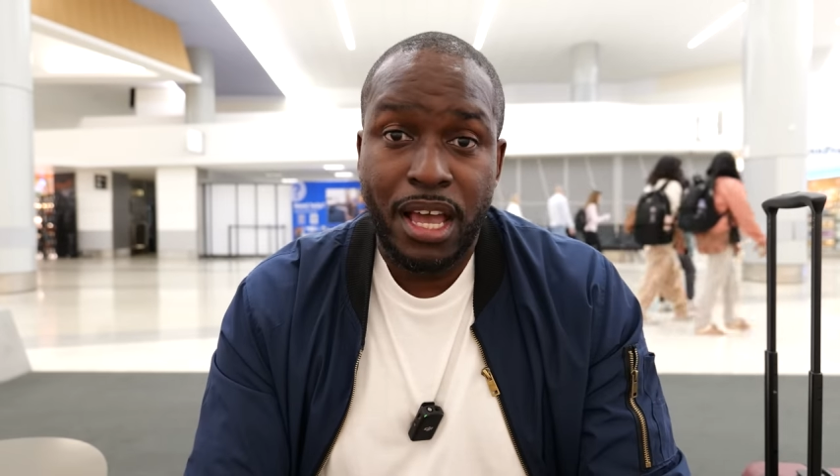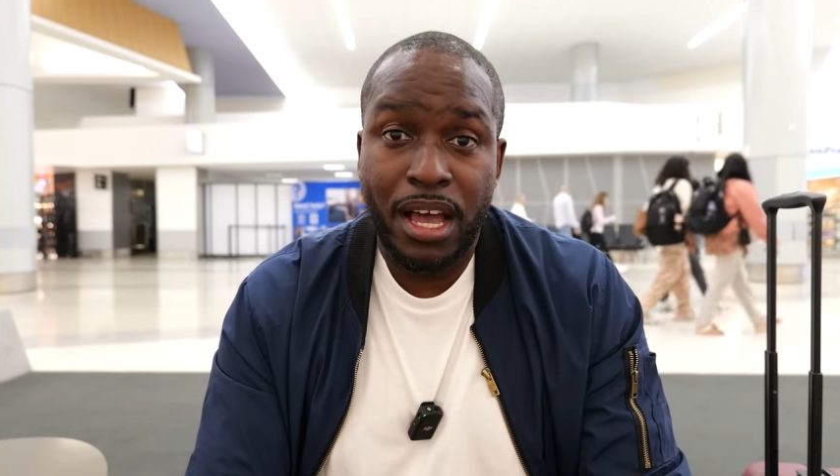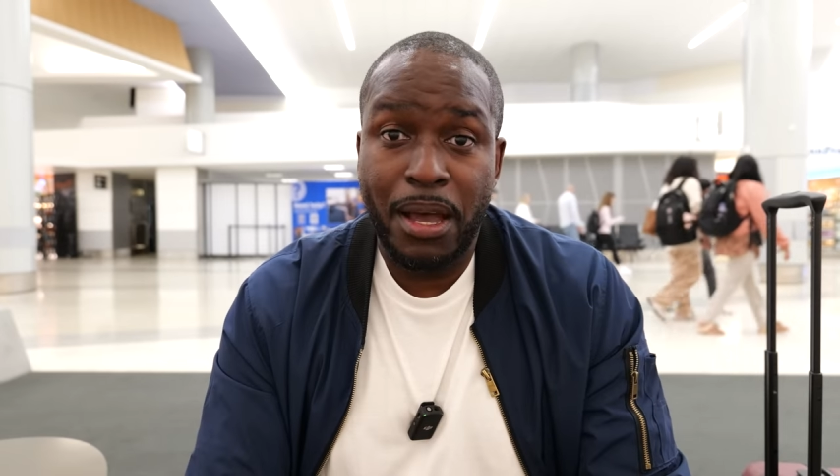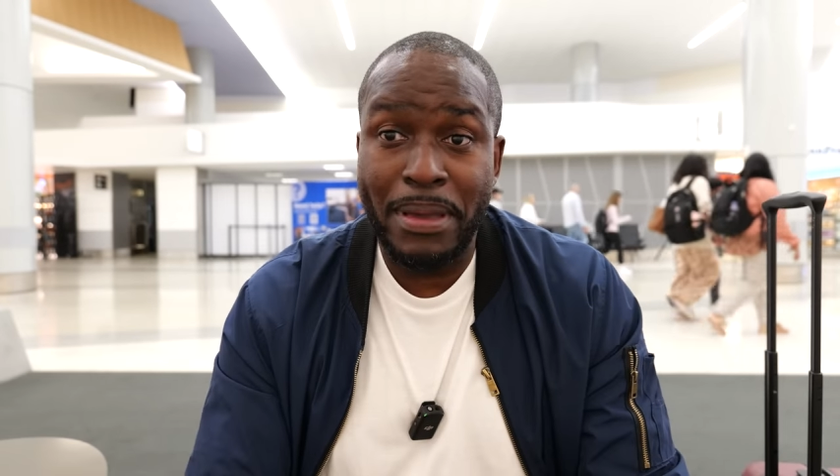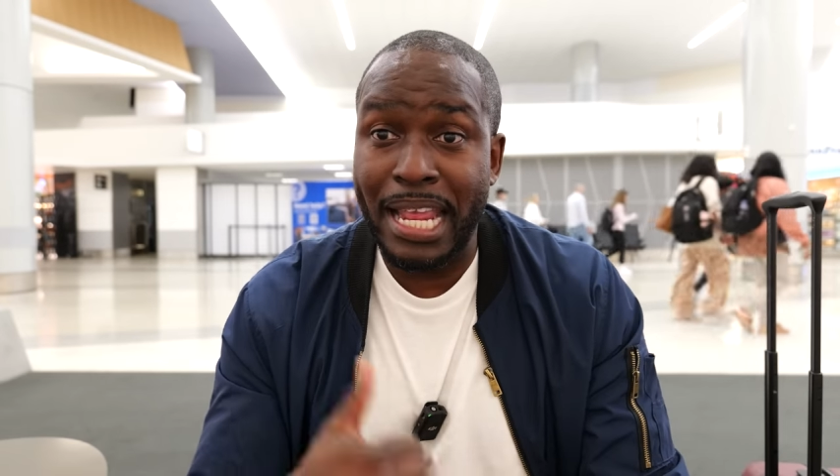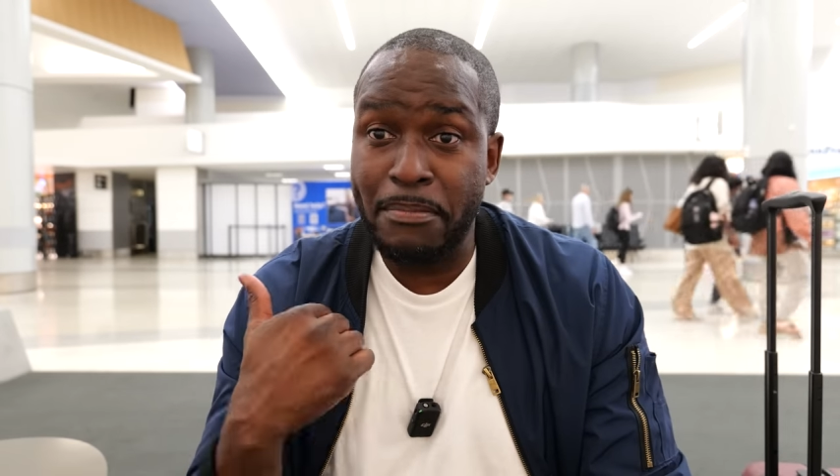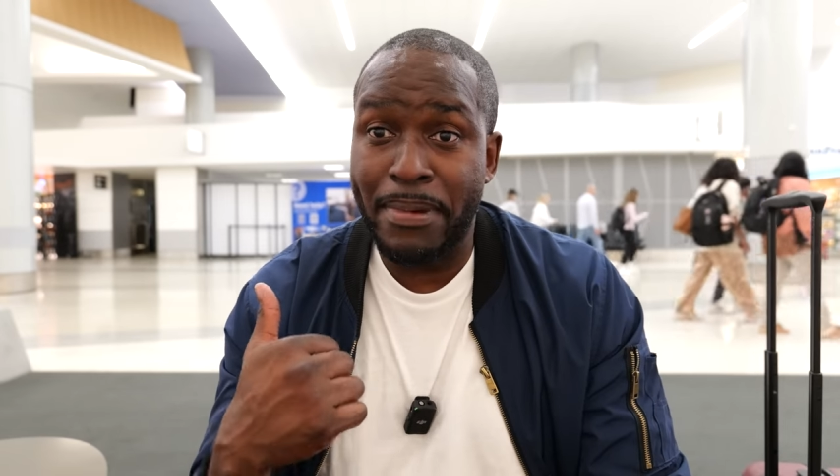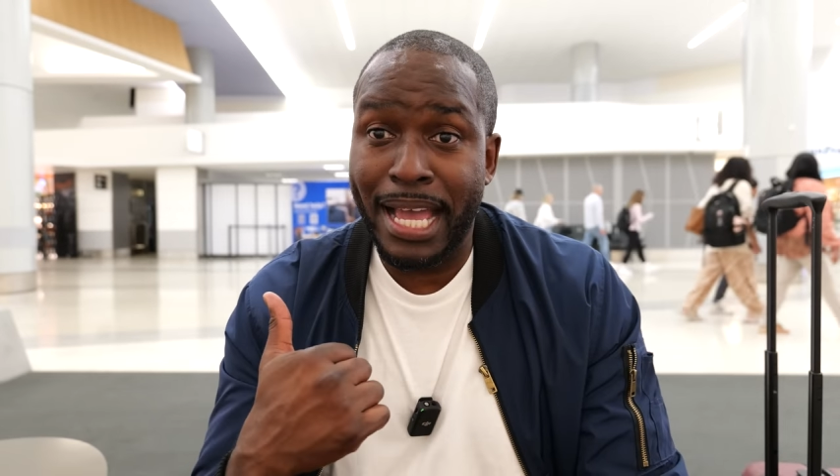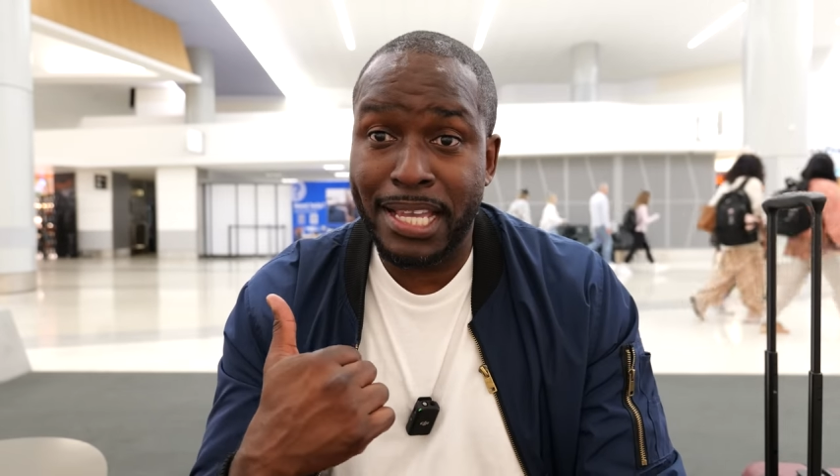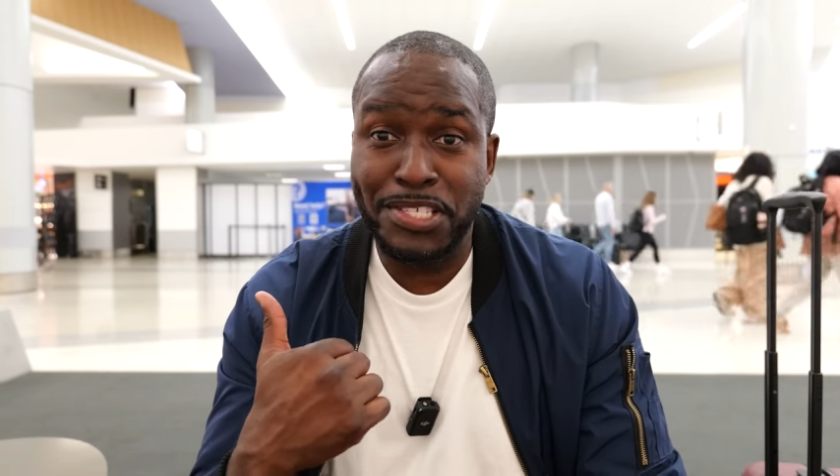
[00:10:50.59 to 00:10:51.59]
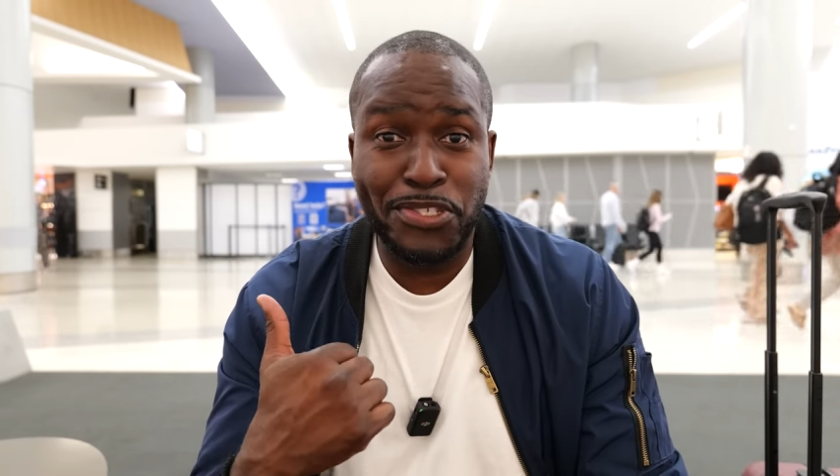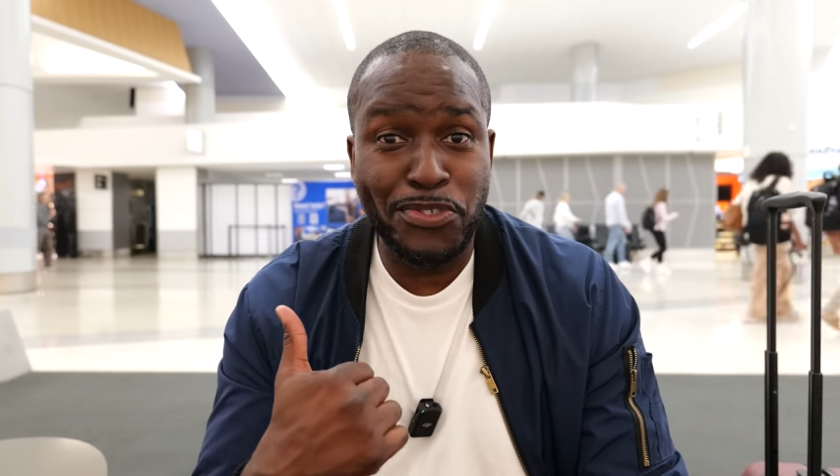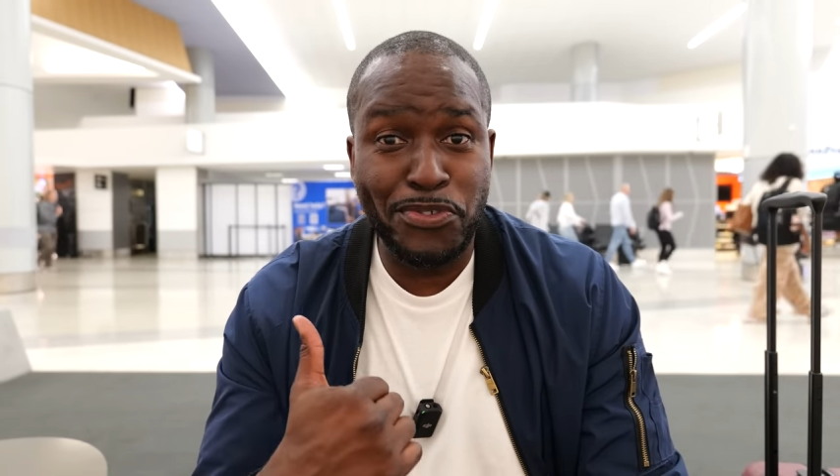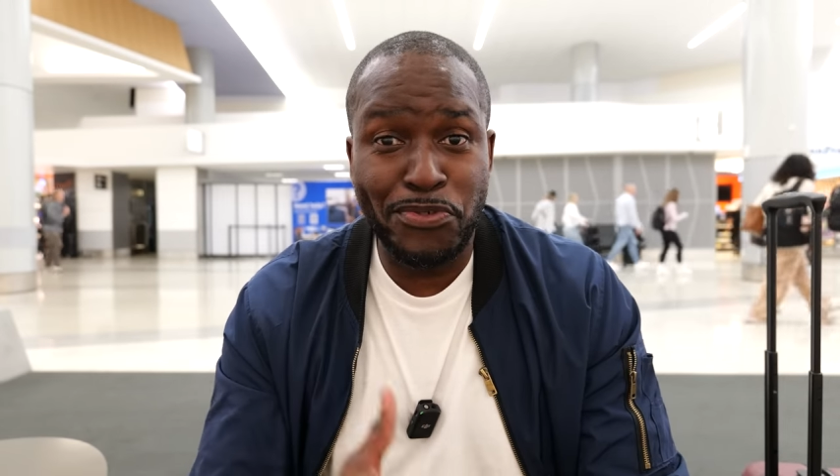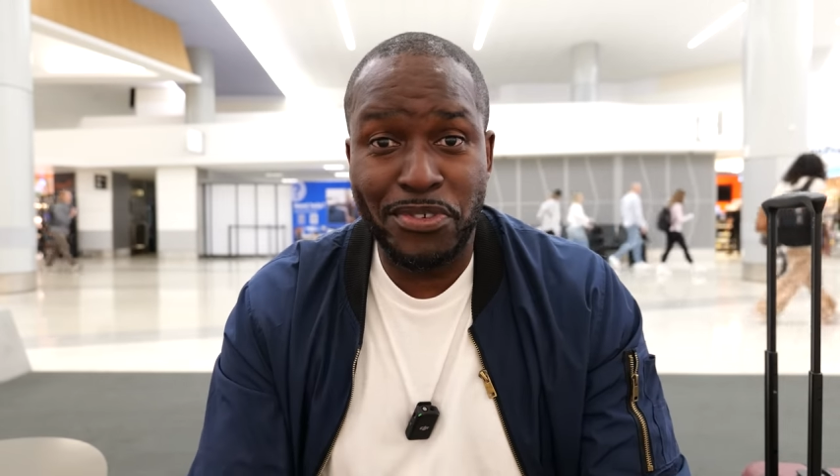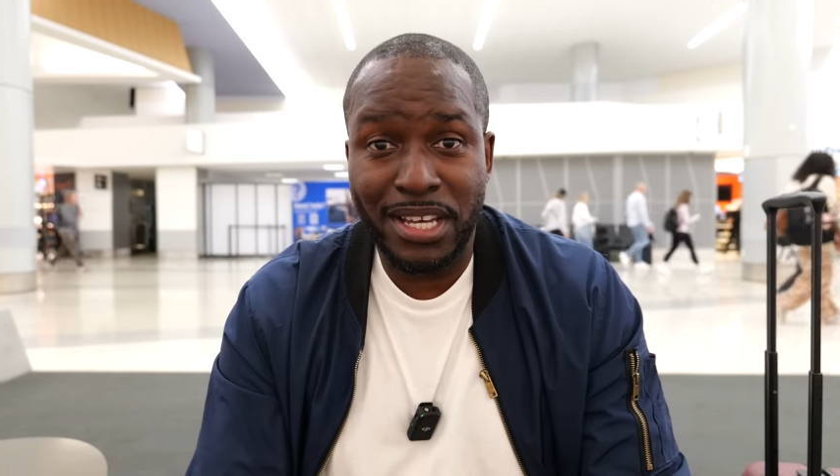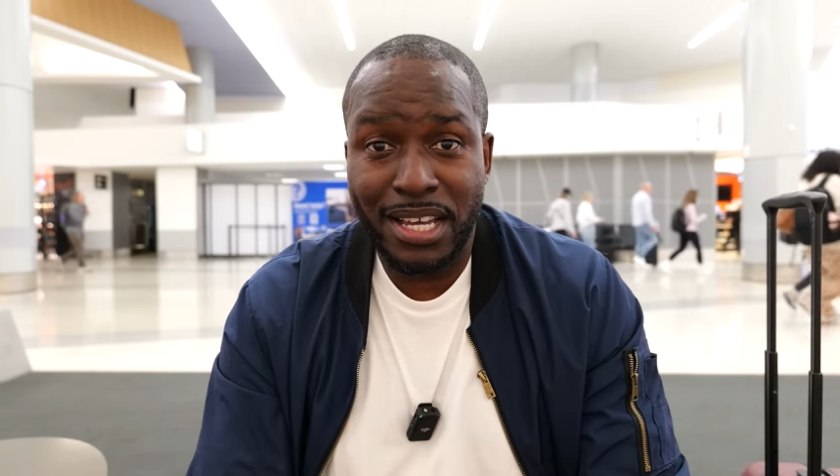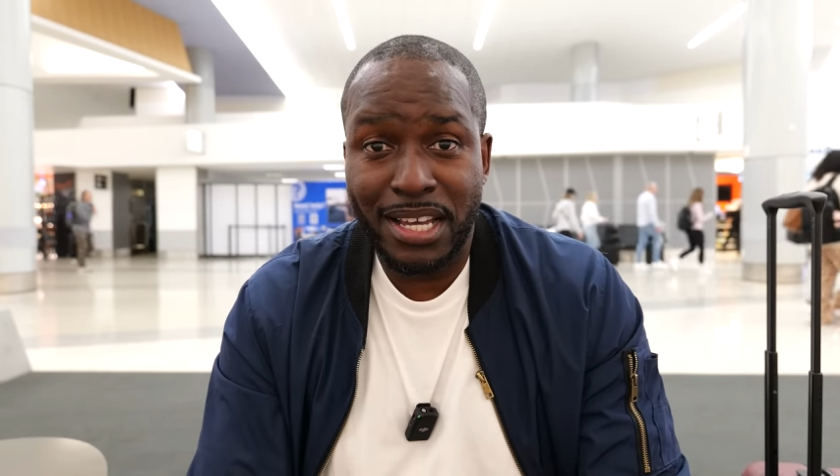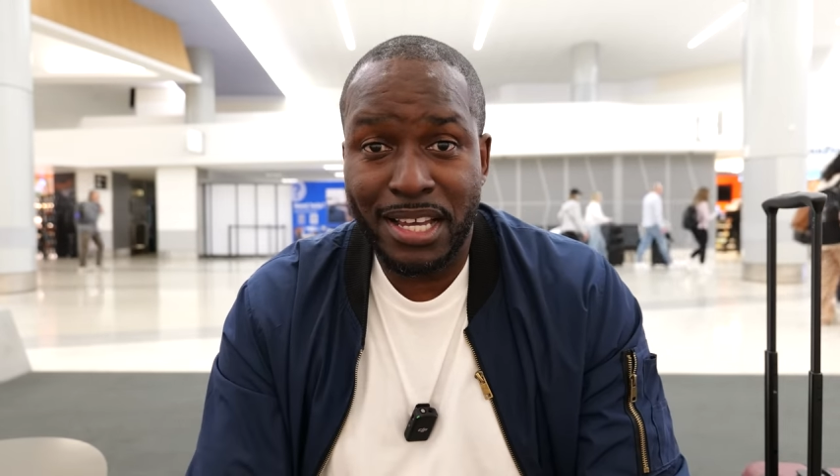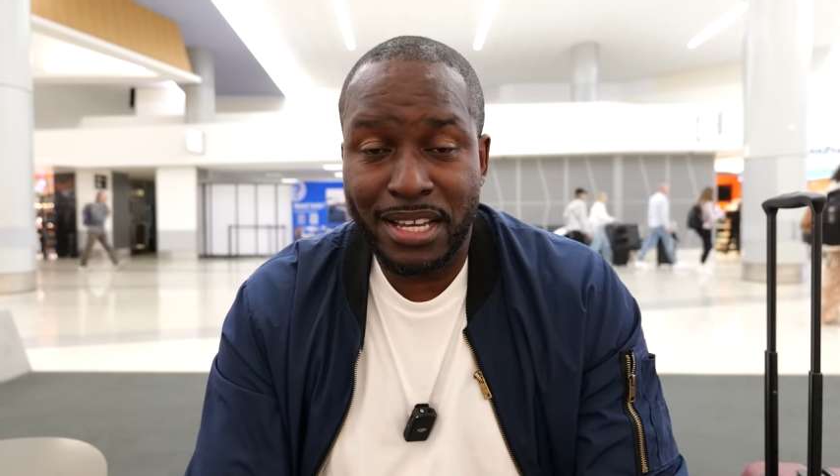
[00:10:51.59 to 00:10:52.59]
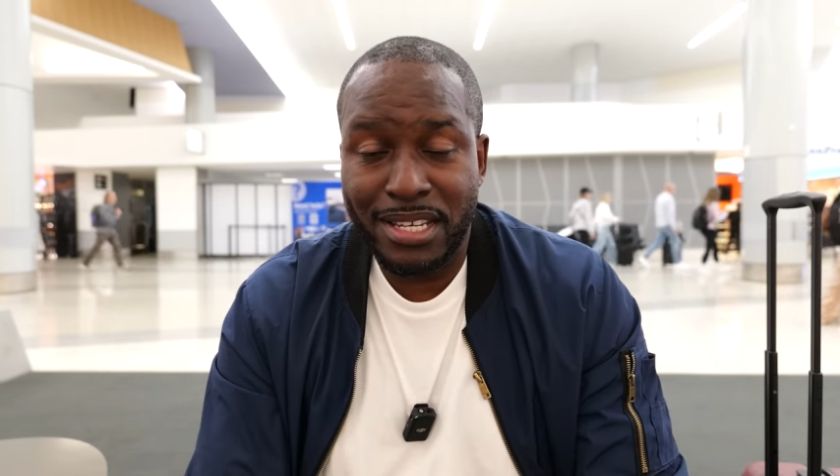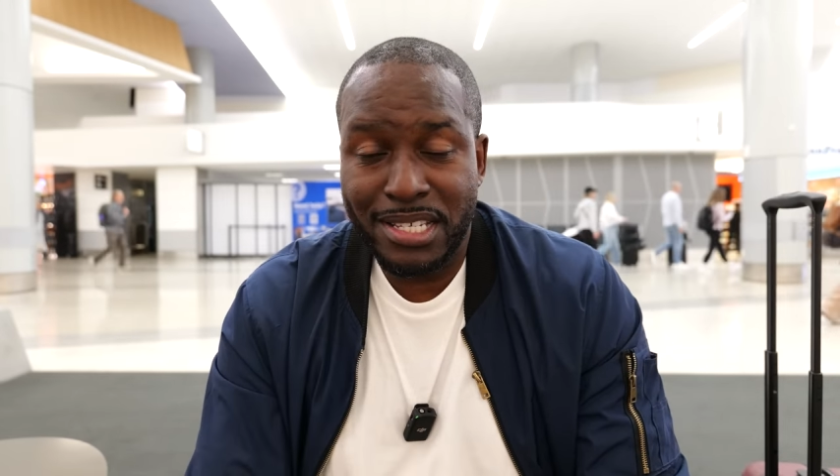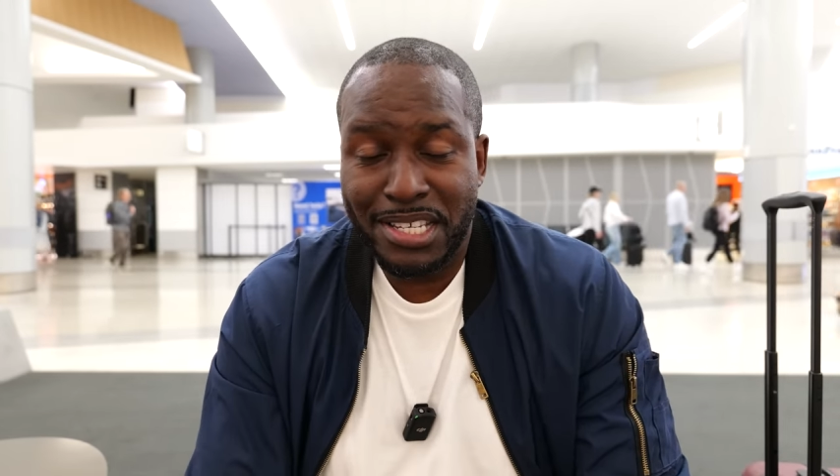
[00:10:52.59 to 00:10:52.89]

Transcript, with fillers: I'm heading back to uh,